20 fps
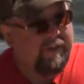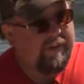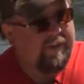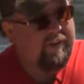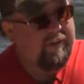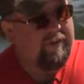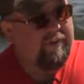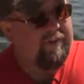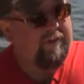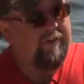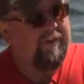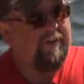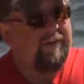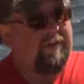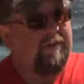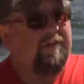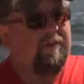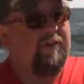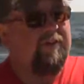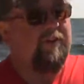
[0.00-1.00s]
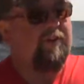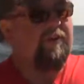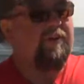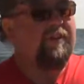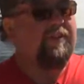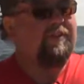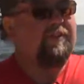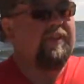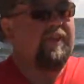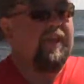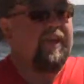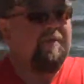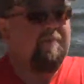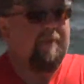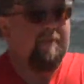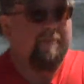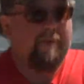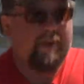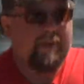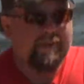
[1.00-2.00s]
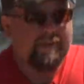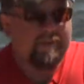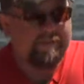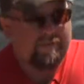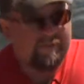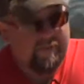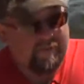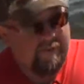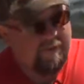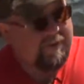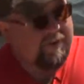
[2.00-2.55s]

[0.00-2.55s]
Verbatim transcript: you know, they were curious. They came up actually for a